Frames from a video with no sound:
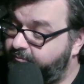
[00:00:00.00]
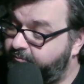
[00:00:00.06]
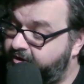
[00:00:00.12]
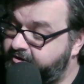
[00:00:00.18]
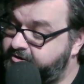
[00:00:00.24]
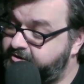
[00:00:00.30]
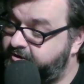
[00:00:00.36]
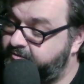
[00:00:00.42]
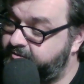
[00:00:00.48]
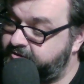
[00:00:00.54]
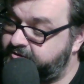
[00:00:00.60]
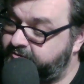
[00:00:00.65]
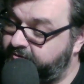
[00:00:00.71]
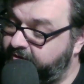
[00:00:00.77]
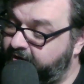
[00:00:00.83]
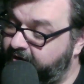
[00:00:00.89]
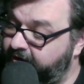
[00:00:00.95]
My tone is
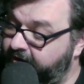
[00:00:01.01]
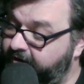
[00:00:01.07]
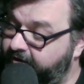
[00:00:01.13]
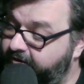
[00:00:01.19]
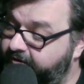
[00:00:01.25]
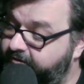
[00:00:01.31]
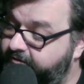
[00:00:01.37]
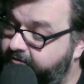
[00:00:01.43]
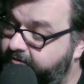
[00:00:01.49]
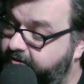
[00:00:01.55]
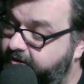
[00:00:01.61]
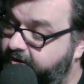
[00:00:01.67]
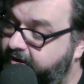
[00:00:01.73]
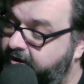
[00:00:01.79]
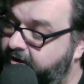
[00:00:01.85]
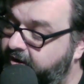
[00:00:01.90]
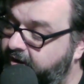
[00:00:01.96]
dry.
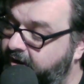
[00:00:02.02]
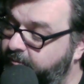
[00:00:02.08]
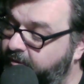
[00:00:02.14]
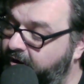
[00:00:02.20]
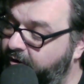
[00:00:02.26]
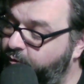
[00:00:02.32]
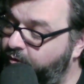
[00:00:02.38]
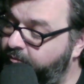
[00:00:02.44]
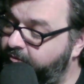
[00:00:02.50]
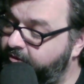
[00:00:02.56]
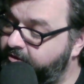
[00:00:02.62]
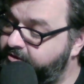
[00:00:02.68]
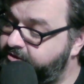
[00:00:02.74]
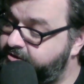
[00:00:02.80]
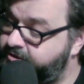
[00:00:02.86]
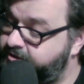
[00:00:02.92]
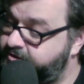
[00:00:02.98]
I like my women
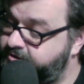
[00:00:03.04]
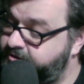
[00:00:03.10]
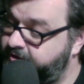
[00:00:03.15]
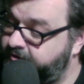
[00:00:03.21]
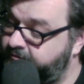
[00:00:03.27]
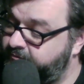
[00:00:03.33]
sentient and